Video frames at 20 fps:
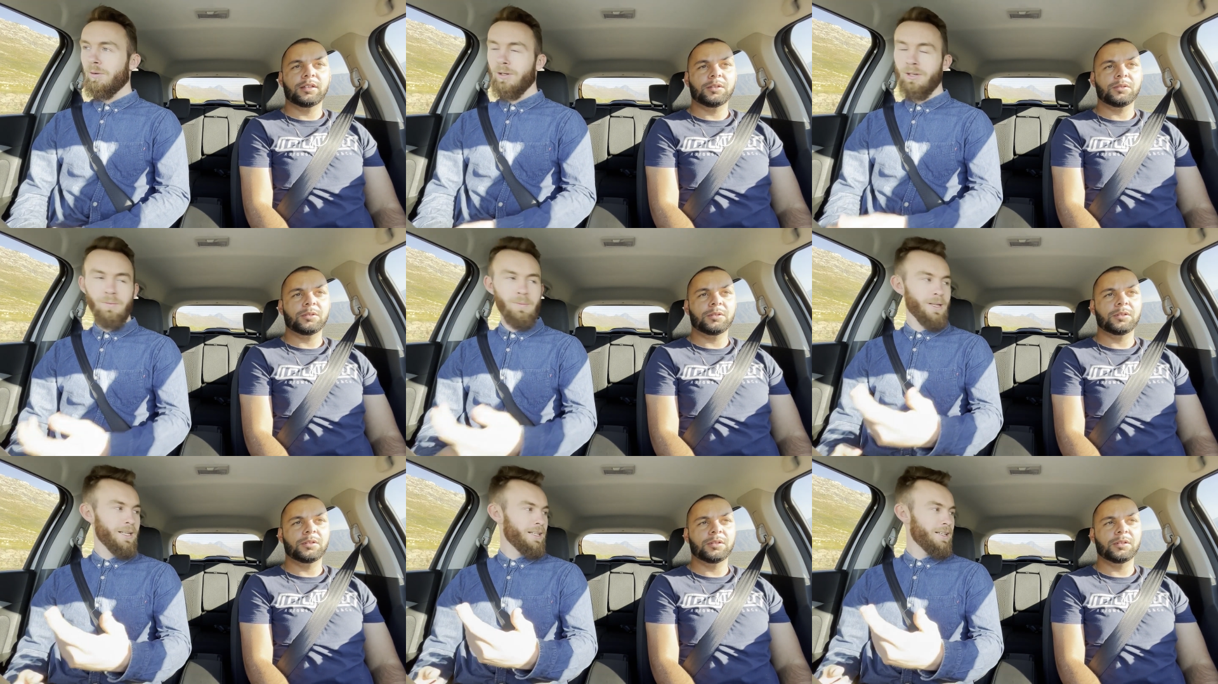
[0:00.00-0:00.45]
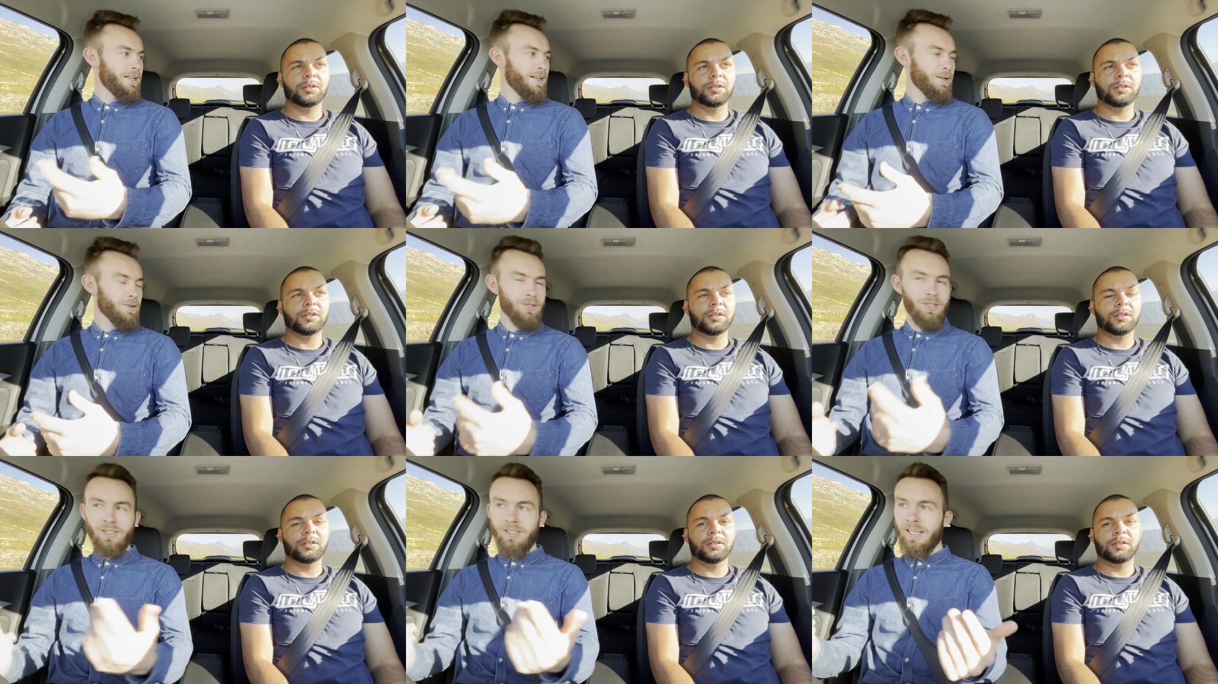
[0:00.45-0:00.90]
Speaker 1: What do you mean?
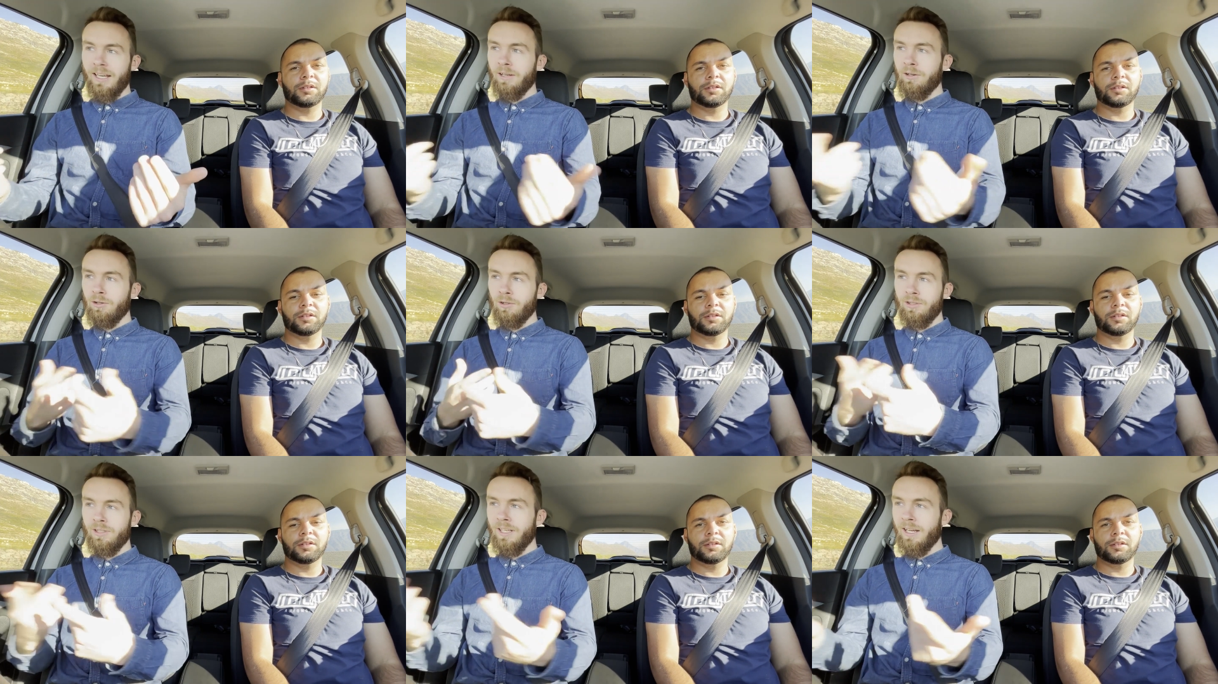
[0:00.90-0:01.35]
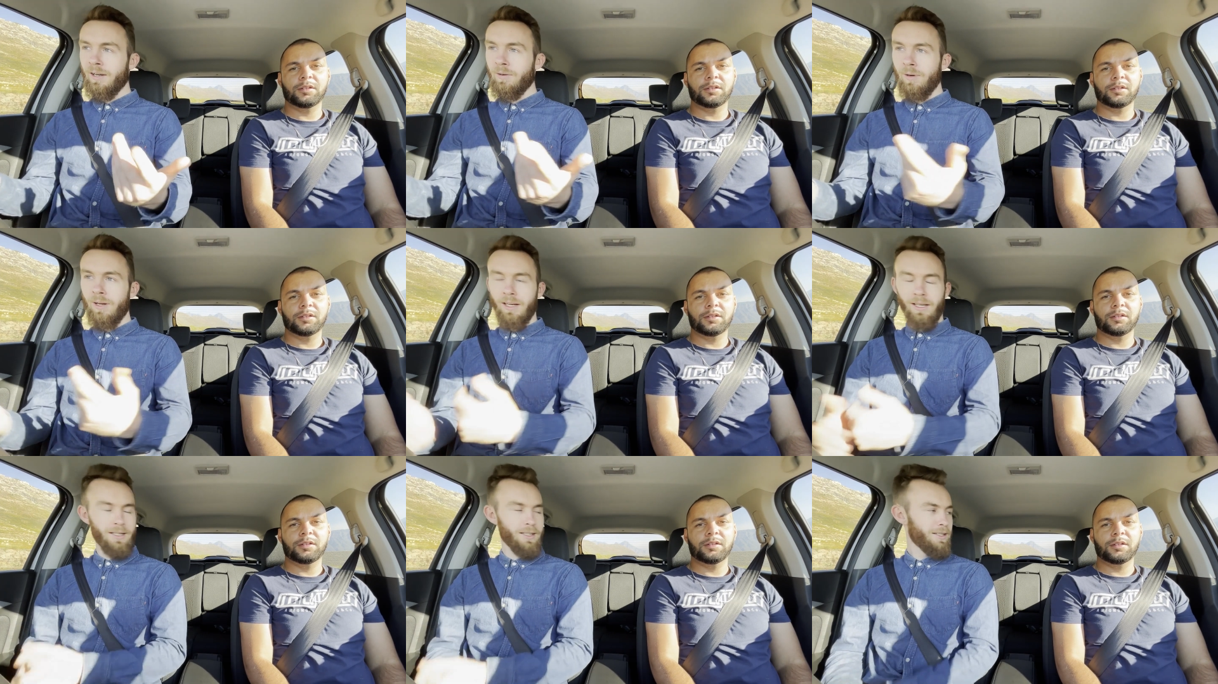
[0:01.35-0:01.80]
I was just saying who's
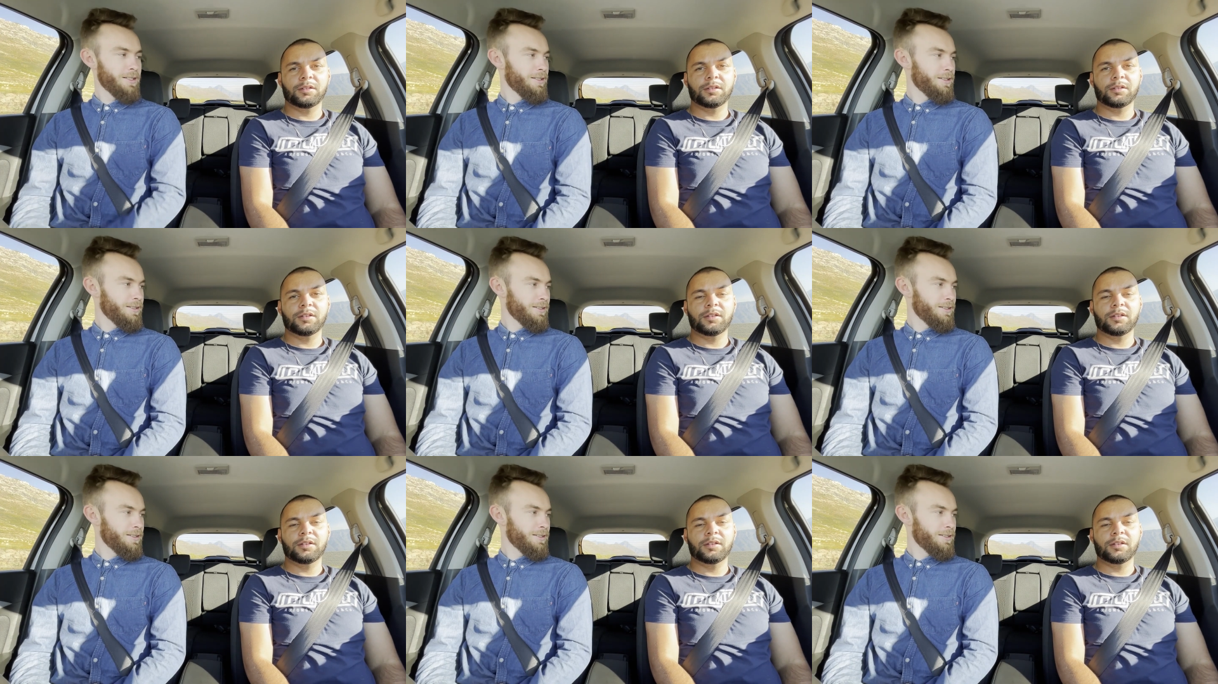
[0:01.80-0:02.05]
saying what.